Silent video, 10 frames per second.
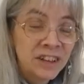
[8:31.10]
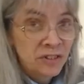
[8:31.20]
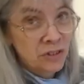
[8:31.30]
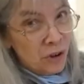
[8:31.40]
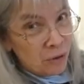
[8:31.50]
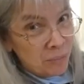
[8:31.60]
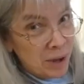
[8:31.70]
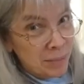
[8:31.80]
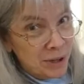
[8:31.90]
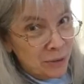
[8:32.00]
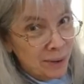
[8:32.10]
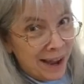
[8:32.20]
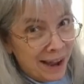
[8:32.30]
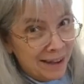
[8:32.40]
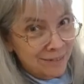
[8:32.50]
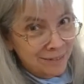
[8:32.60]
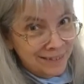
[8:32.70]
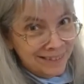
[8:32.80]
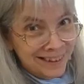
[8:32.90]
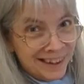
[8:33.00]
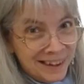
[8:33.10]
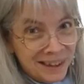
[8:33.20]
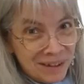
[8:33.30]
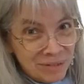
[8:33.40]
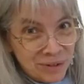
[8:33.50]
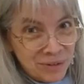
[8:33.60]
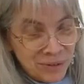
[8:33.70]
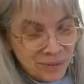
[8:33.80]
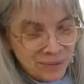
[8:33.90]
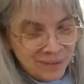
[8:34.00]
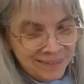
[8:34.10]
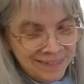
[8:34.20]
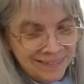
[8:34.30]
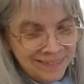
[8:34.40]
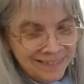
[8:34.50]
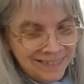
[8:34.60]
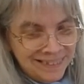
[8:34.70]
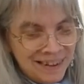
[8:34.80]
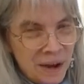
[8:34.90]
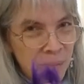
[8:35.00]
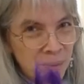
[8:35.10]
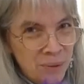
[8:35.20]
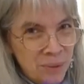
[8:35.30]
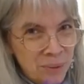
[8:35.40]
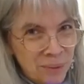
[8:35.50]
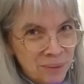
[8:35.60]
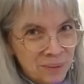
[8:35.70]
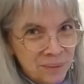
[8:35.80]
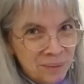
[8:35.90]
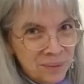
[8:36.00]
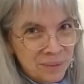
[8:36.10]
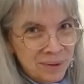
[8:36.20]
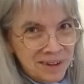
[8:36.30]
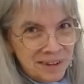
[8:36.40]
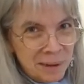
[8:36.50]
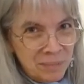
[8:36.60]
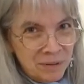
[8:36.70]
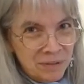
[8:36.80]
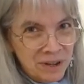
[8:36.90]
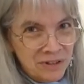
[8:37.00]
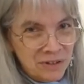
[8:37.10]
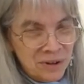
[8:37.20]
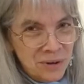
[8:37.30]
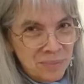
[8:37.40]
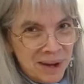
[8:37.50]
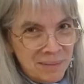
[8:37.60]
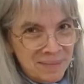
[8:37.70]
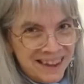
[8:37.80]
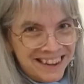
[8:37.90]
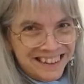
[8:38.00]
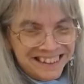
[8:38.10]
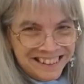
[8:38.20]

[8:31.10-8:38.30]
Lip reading: So maybe you have a glove or two. I wonder what type of creature you might make.